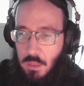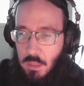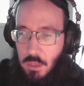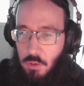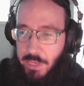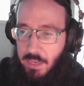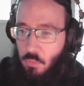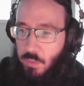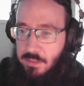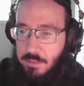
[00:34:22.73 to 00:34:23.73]
Okay,
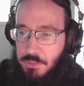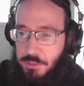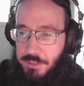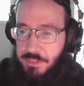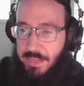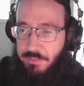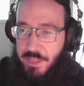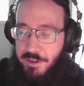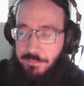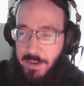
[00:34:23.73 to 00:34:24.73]
welcome to the
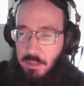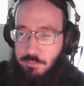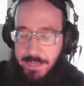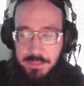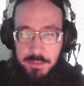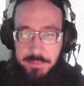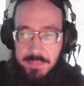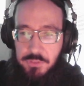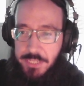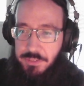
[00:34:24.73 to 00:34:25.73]
7th and final rite, the Rite
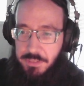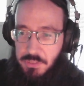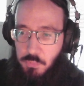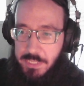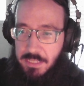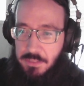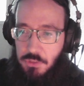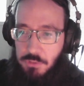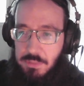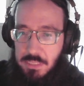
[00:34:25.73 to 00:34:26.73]
of Justice. We need
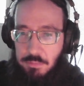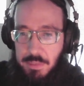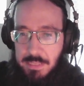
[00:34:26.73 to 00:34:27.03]
to deal with the